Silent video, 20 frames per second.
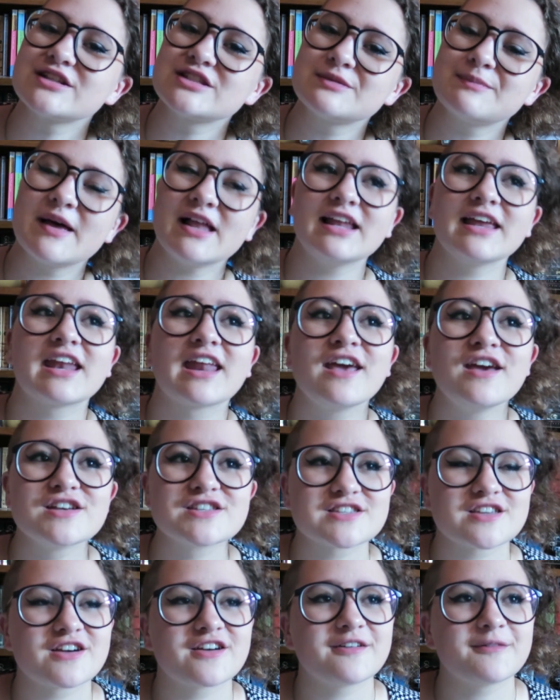spell it,
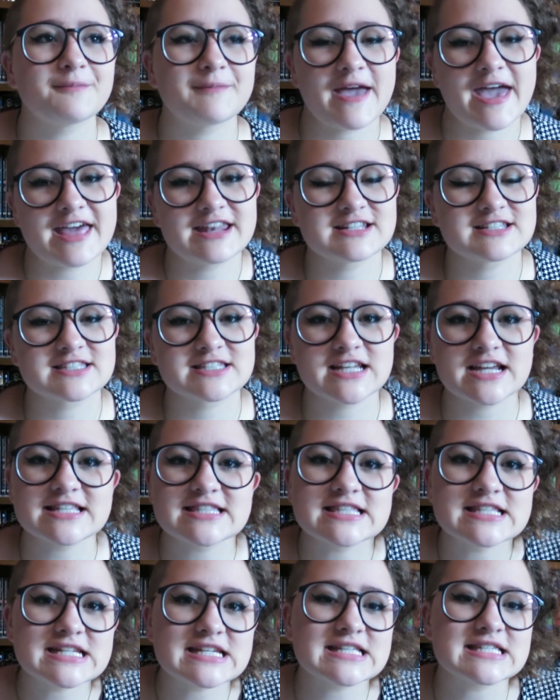so Pan is nice and